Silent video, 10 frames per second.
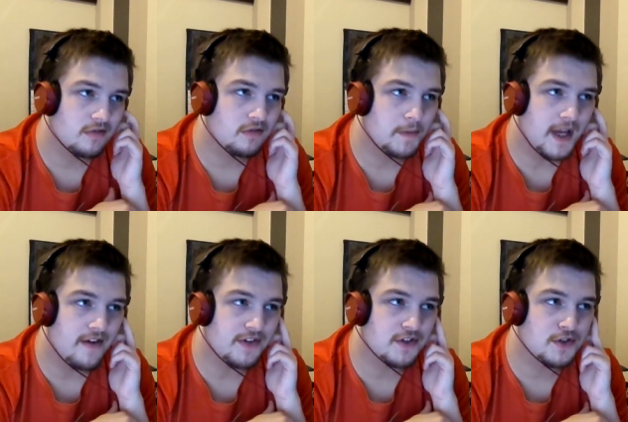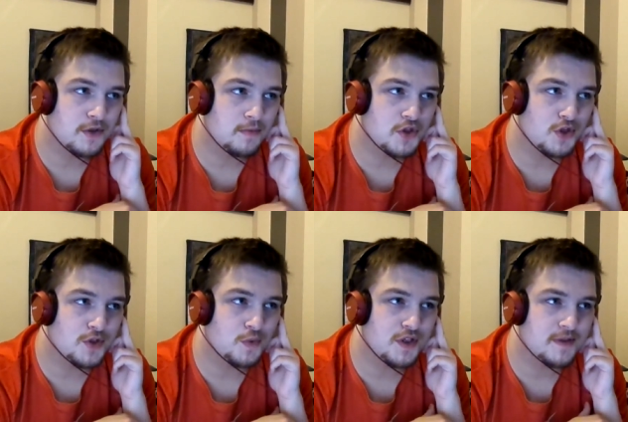We'll be having some
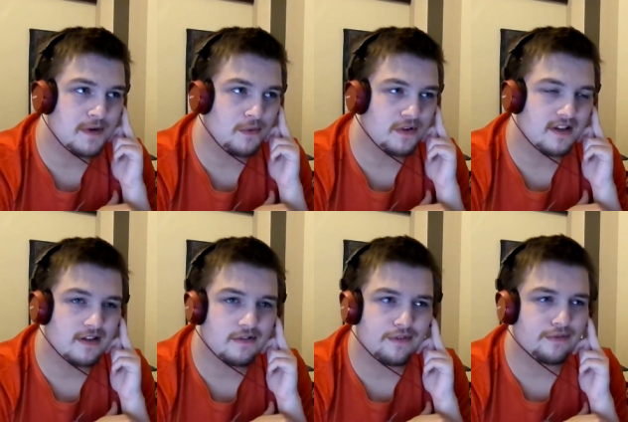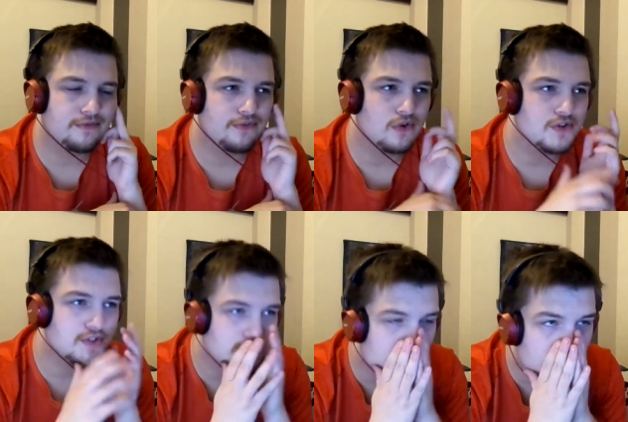choice words about what the... For fuck's
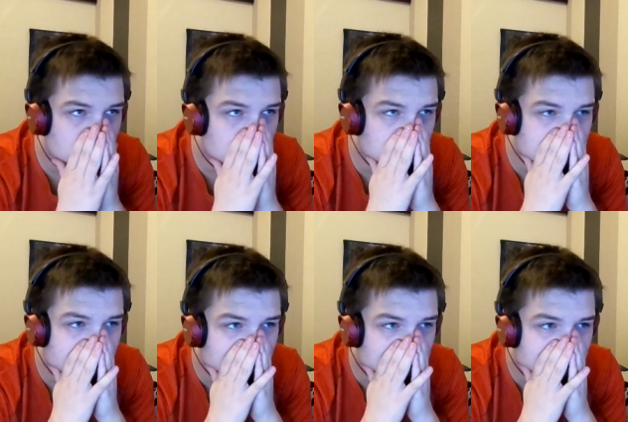sake, so Stick got